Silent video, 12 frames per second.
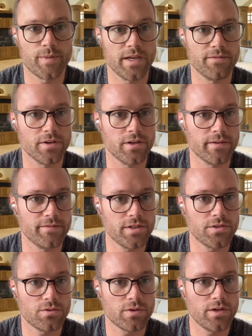tool to pay for
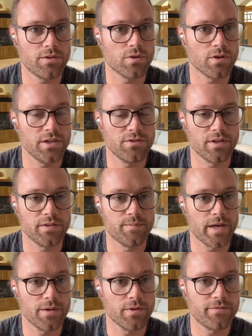your inventory, or
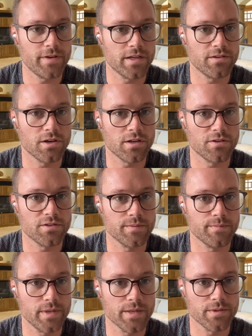you could pay with fiat
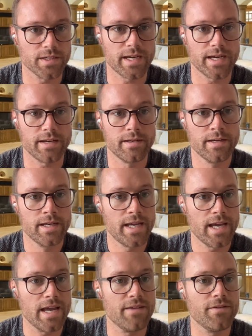dollars and be able to get
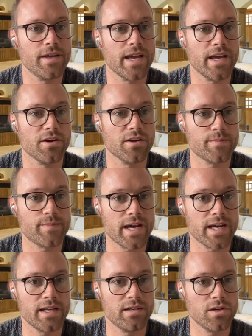AVA
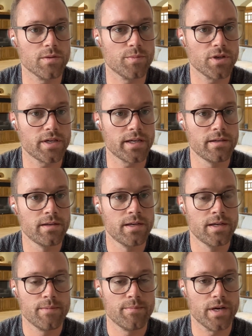on the back end of your
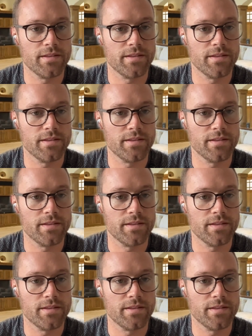booking.